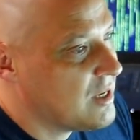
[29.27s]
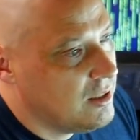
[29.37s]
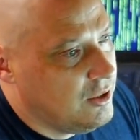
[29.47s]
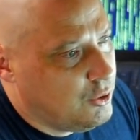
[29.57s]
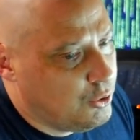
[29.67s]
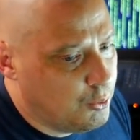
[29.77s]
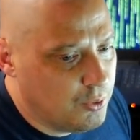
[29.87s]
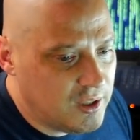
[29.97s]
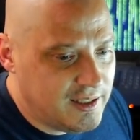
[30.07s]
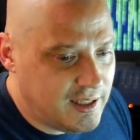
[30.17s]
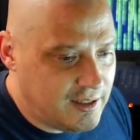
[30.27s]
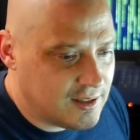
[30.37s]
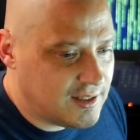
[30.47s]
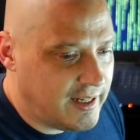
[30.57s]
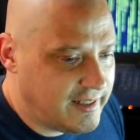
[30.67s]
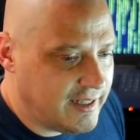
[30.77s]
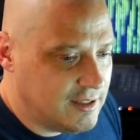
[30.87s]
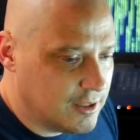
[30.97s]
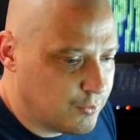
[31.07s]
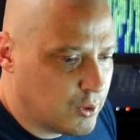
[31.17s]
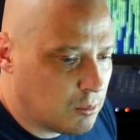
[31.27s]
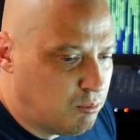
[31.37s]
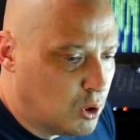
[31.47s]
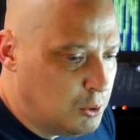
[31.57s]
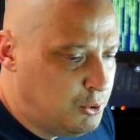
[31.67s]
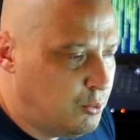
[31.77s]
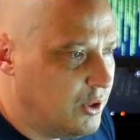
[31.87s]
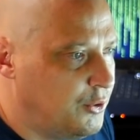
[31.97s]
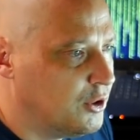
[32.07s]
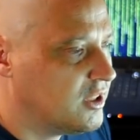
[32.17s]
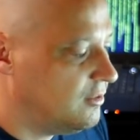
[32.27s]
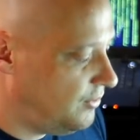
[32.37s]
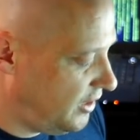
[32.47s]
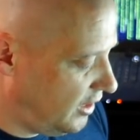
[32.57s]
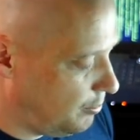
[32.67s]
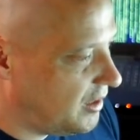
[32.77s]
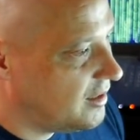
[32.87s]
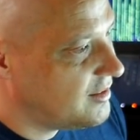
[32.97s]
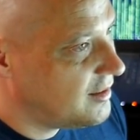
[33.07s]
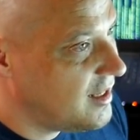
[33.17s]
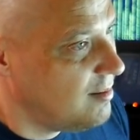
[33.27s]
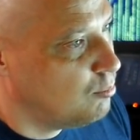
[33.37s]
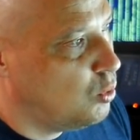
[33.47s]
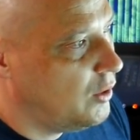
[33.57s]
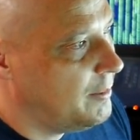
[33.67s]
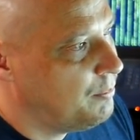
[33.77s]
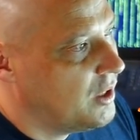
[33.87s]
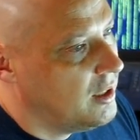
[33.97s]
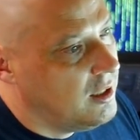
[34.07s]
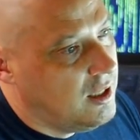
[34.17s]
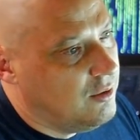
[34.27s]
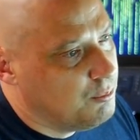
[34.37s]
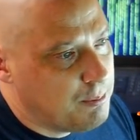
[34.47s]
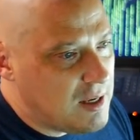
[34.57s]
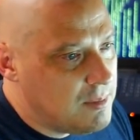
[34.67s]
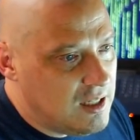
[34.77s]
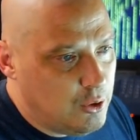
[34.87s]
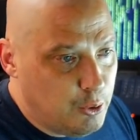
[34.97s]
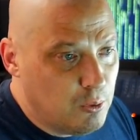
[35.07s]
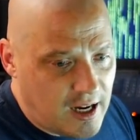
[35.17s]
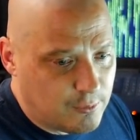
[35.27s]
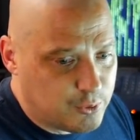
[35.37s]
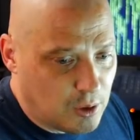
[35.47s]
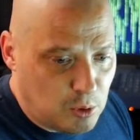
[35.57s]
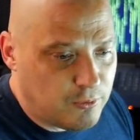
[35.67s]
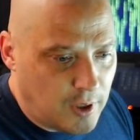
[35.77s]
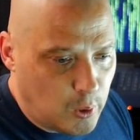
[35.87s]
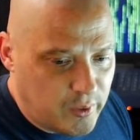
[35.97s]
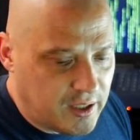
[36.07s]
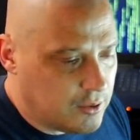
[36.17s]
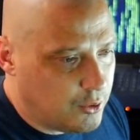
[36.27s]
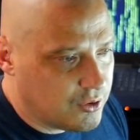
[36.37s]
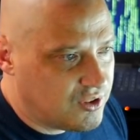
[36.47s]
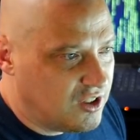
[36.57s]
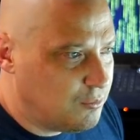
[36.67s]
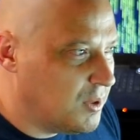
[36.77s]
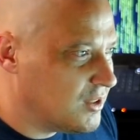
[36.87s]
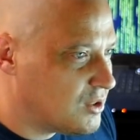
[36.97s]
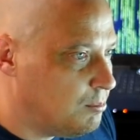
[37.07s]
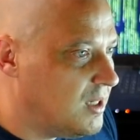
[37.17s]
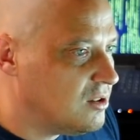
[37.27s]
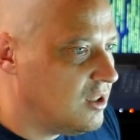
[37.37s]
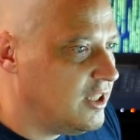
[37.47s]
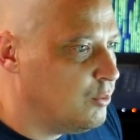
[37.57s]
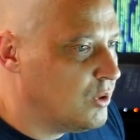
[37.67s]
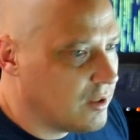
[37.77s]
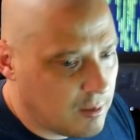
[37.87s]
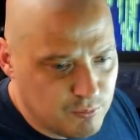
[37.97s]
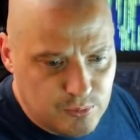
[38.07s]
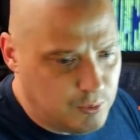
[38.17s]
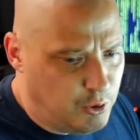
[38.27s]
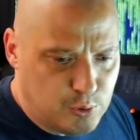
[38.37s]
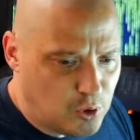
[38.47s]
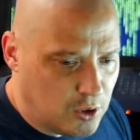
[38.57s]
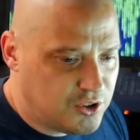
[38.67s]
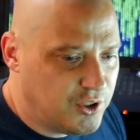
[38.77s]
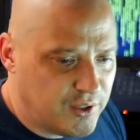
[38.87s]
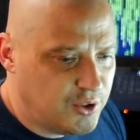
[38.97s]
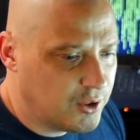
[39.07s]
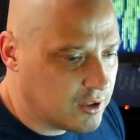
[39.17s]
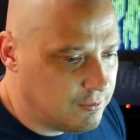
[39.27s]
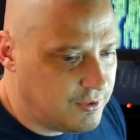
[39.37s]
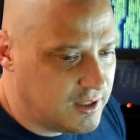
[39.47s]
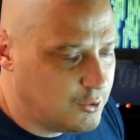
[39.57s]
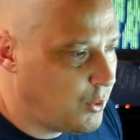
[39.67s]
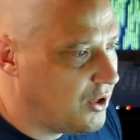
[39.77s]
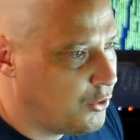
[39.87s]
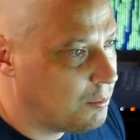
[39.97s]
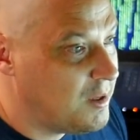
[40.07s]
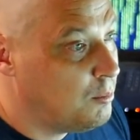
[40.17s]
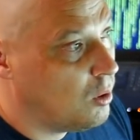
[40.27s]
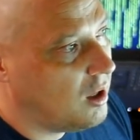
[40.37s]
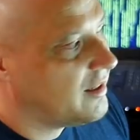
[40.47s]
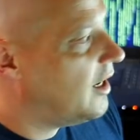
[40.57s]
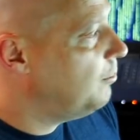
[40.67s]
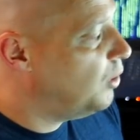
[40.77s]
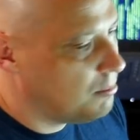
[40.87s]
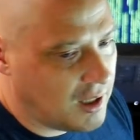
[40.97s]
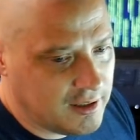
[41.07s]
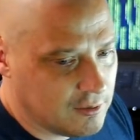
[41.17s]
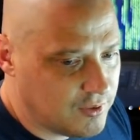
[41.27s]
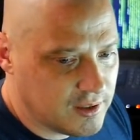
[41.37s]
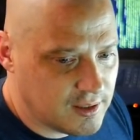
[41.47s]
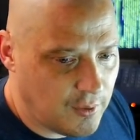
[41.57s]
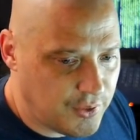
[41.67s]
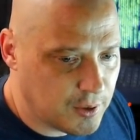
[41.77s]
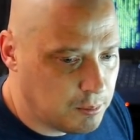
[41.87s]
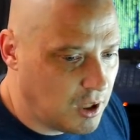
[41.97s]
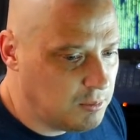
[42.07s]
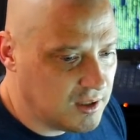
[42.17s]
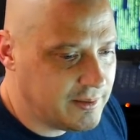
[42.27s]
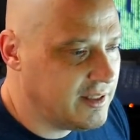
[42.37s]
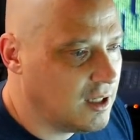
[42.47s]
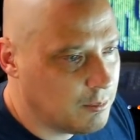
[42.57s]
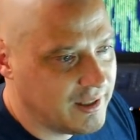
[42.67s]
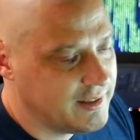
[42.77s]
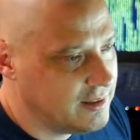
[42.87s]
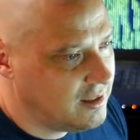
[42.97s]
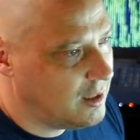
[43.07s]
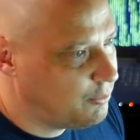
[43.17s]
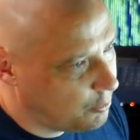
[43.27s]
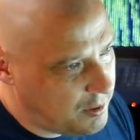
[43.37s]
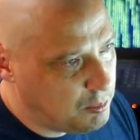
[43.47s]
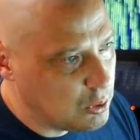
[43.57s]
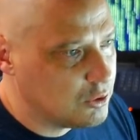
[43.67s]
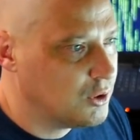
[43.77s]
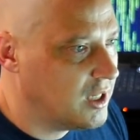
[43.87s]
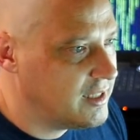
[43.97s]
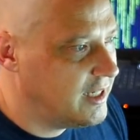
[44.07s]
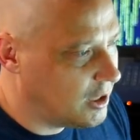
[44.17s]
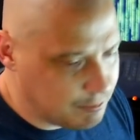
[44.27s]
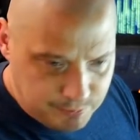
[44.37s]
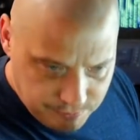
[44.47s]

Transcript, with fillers: you really need to take a different approach with your config because at that point, uh, maybe you have trouble following it yourself, but especially when you start sharing your configs with other people, like I put my configs out there publicly on my GitLab for people to try out,